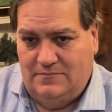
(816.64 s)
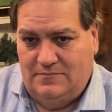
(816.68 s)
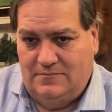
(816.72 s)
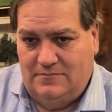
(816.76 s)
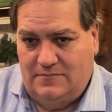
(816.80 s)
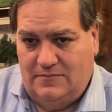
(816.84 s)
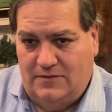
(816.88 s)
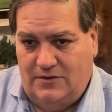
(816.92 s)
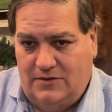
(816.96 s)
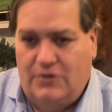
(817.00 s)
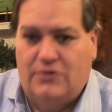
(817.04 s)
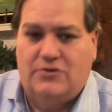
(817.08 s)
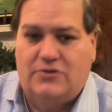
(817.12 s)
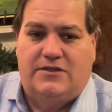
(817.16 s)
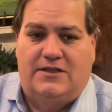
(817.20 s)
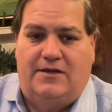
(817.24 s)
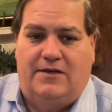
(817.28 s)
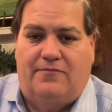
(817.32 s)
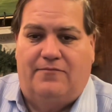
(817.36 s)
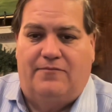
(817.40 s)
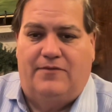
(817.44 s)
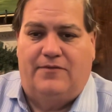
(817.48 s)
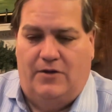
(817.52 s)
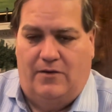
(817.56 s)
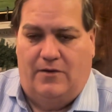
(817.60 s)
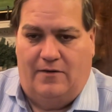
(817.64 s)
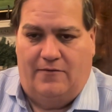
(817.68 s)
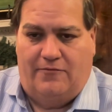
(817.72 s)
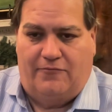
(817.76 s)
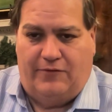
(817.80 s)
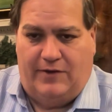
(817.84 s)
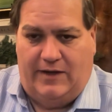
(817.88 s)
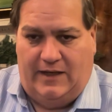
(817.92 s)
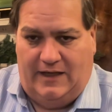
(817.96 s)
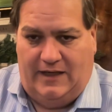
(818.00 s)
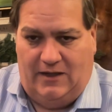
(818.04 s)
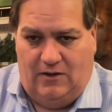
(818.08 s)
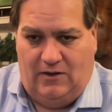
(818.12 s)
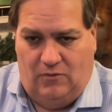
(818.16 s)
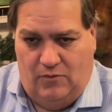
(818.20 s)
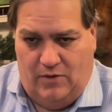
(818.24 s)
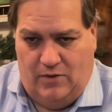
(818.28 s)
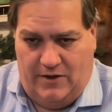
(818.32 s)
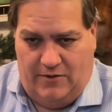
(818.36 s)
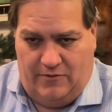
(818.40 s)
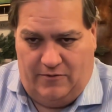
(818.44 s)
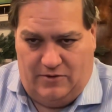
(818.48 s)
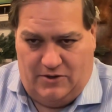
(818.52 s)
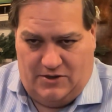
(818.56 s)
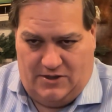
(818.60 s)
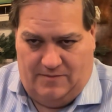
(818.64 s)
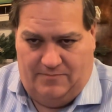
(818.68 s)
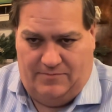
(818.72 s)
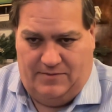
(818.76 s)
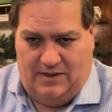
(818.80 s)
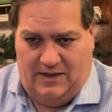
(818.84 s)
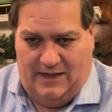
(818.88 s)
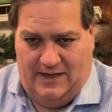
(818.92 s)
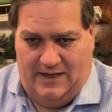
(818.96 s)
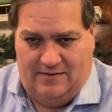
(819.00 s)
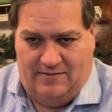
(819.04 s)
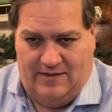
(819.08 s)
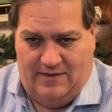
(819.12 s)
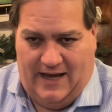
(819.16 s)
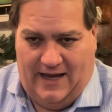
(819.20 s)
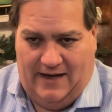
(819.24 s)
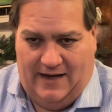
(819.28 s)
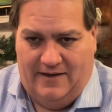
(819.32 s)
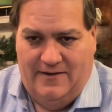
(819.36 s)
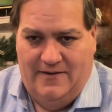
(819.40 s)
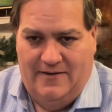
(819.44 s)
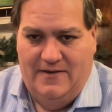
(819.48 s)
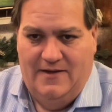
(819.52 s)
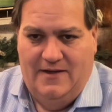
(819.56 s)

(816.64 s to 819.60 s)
Usually, a friendly lawyer or something like that.